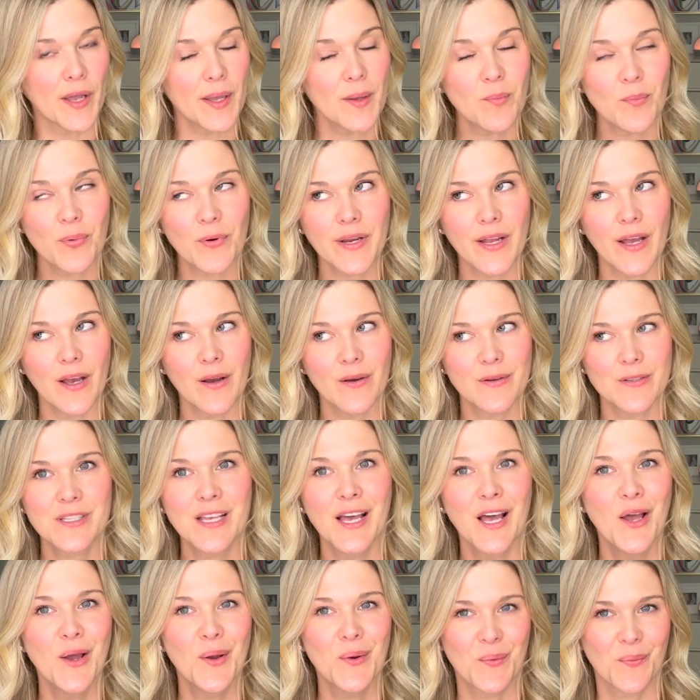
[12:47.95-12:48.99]
embryos
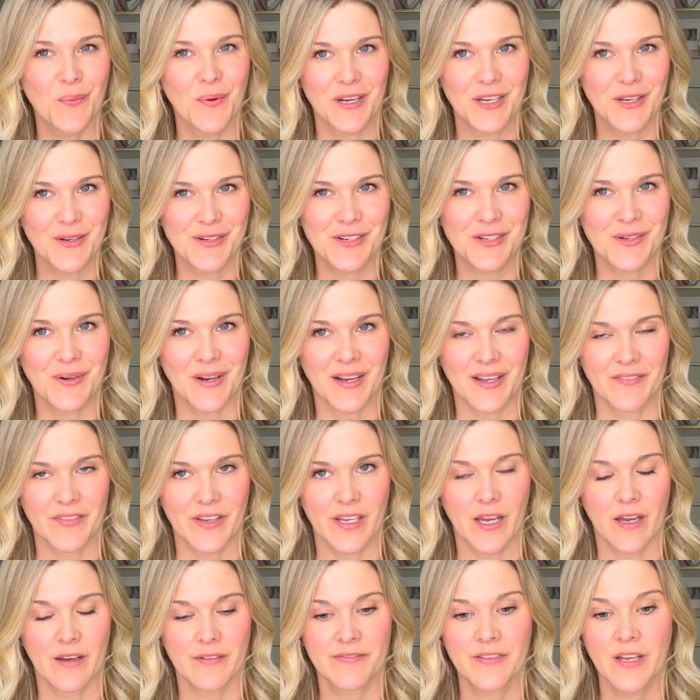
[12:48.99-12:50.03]
when you do
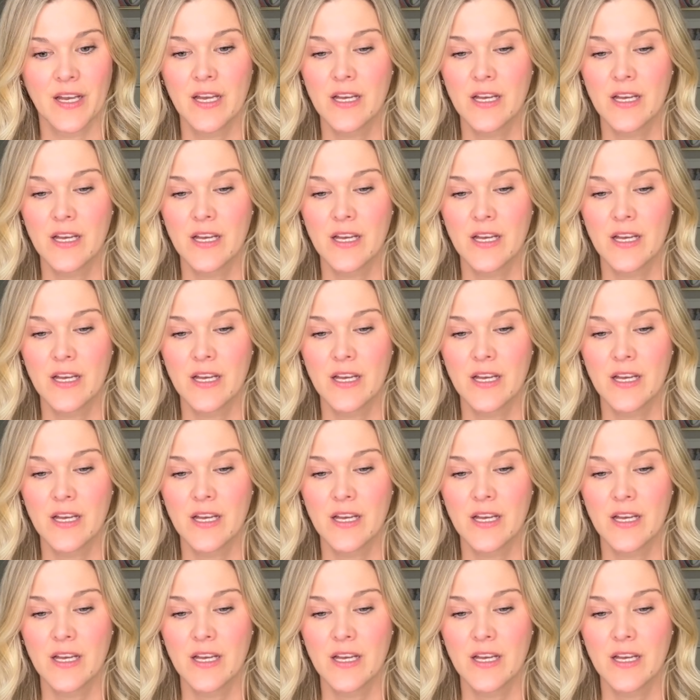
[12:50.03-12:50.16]
IVF.